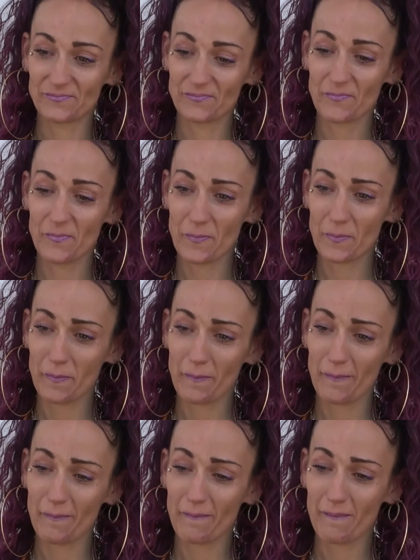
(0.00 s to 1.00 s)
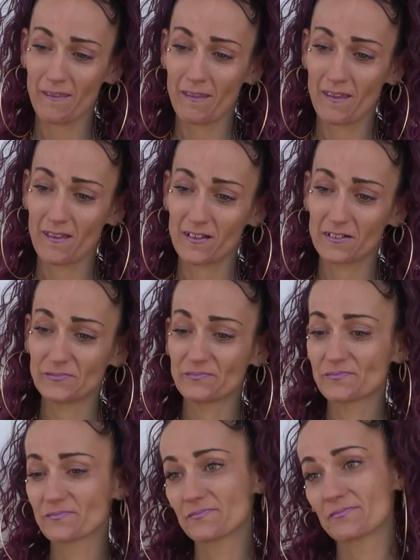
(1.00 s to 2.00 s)
Do you, by any chance, have any
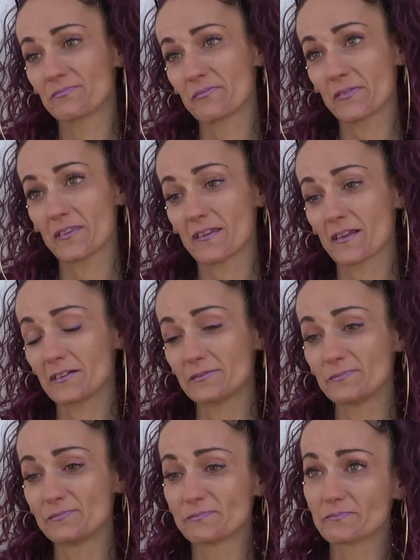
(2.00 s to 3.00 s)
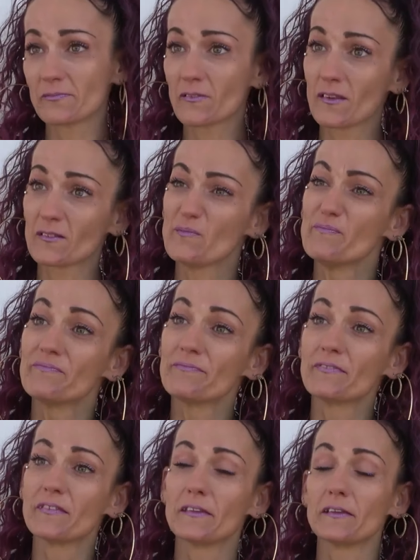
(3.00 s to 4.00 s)
social media that we can share out on
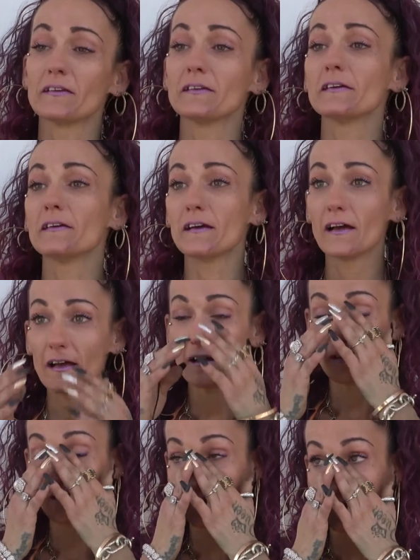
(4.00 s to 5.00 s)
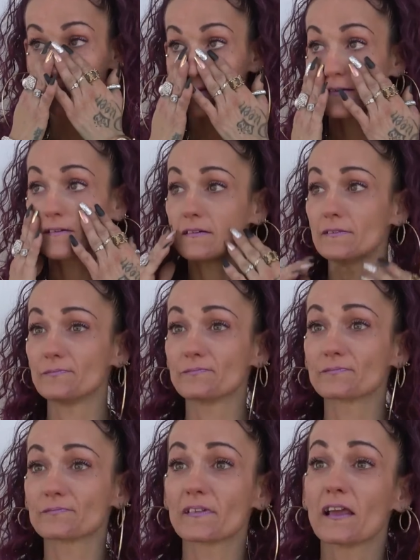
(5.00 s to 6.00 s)
the description in case anybody wants to
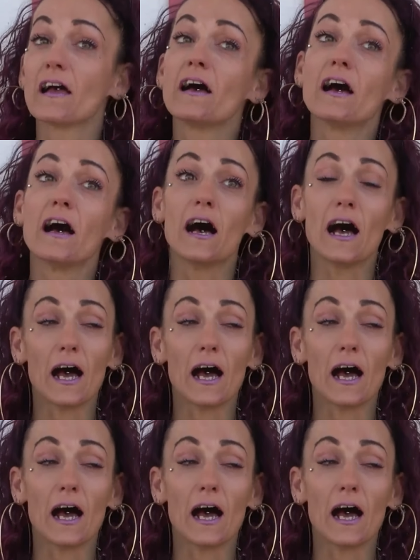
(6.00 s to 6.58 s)
contact you? Or